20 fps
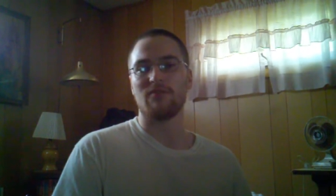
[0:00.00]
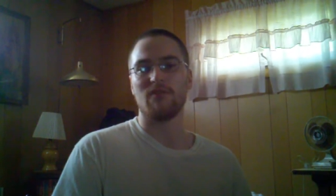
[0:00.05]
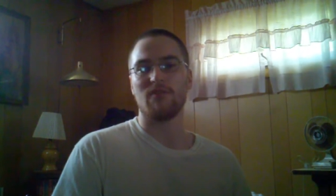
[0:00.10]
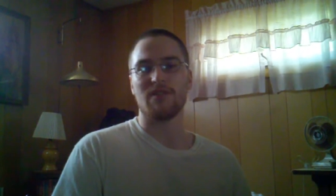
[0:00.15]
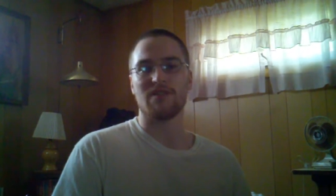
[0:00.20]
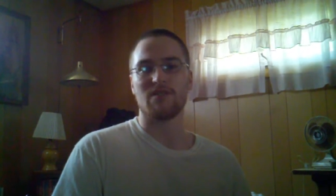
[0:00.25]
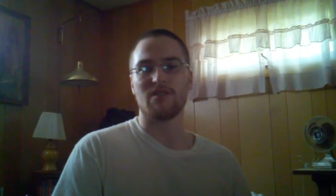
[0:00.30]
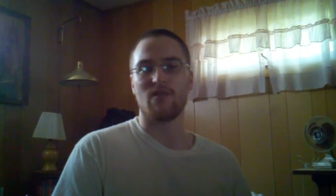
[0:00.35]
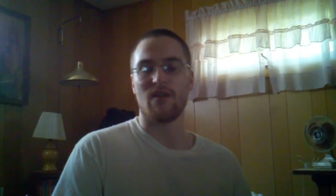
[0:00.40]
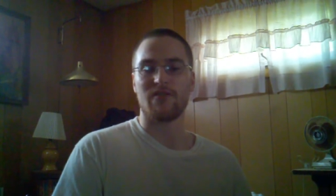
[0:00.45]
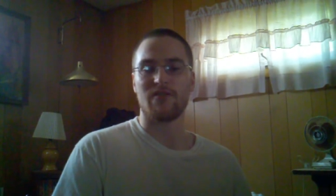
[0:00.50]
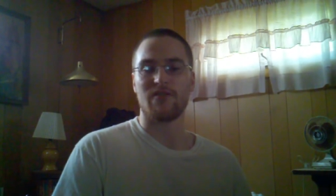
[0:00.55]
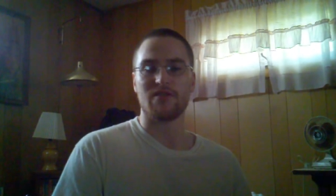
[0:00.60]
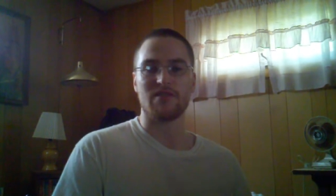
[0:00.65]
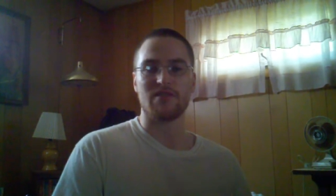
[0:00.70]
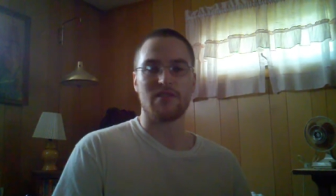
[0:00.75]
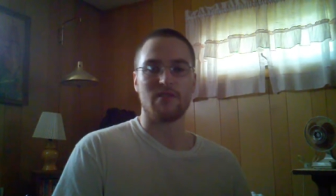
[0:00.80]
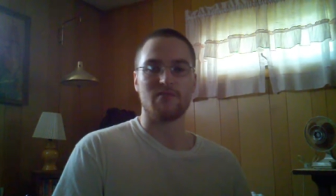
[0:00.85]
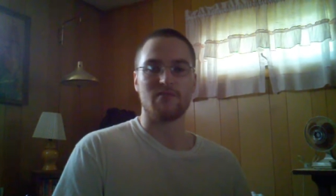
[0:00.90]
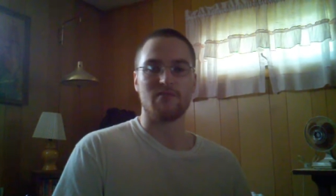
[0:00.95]
whatsoever.
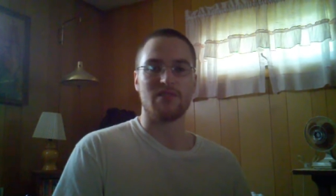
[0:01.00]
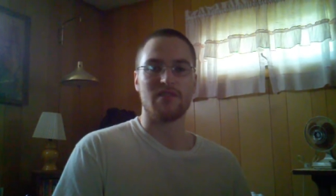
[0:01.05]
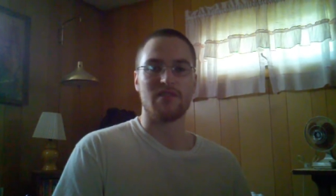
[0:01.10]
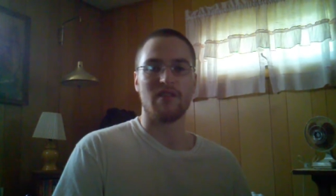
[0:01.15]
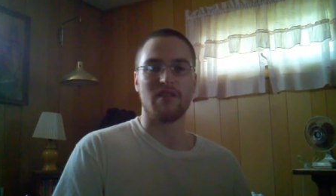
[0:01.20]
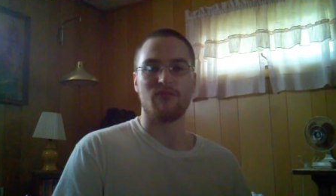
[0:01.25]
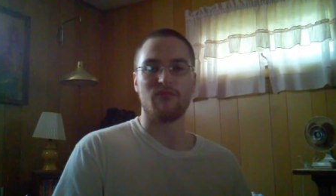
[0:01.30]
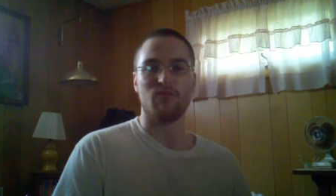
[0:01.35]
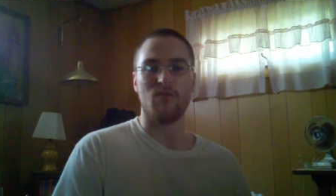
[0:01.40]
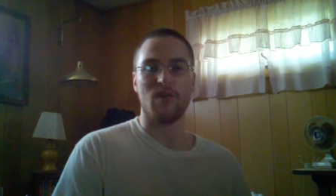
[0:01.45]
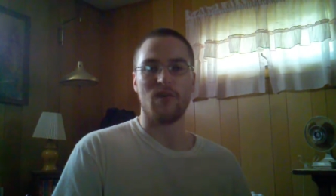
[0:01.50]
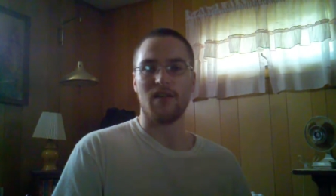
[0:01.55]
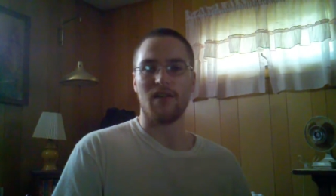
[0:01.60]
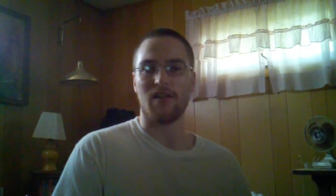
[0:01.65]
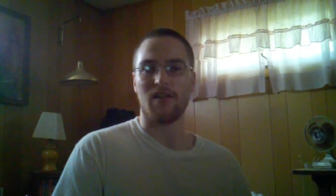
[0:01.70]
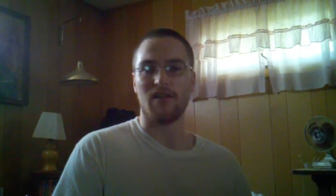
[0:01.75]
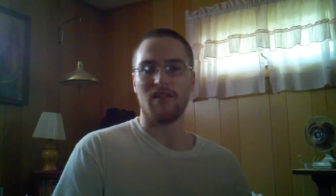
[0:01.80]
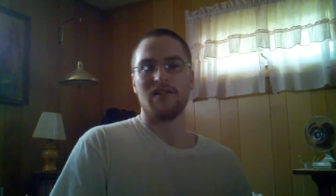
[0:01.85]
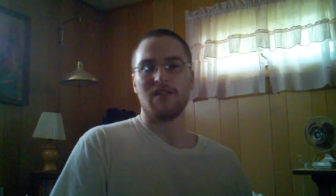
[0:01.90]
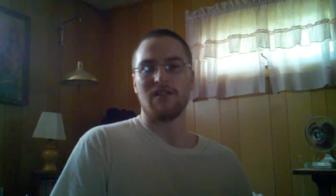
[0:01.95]
Some stuff
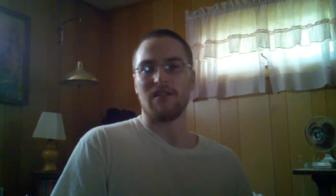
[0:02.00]
will.